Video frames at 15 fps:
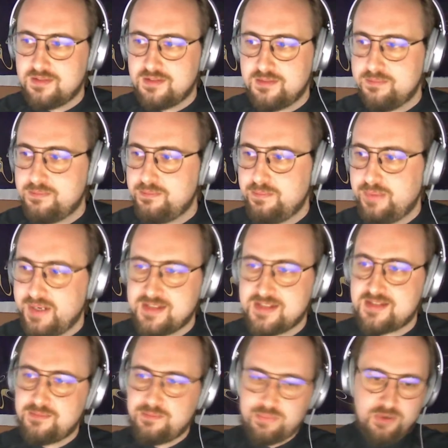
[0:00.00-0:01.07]
the
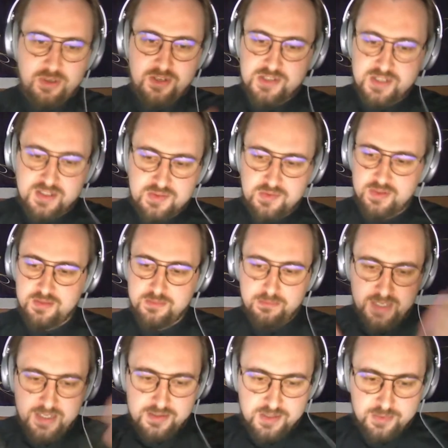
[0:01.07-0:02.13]
best projects or the
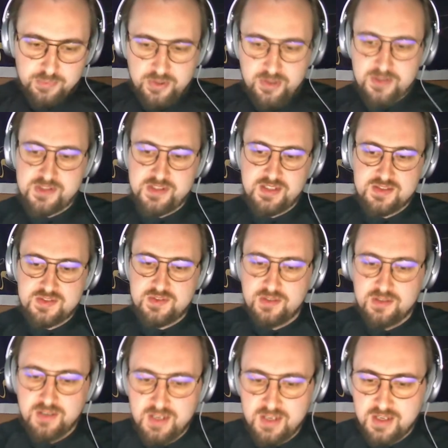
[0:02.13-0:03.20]
major projects
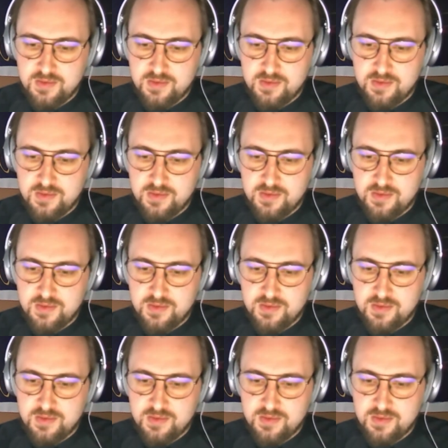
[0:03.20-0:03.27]
or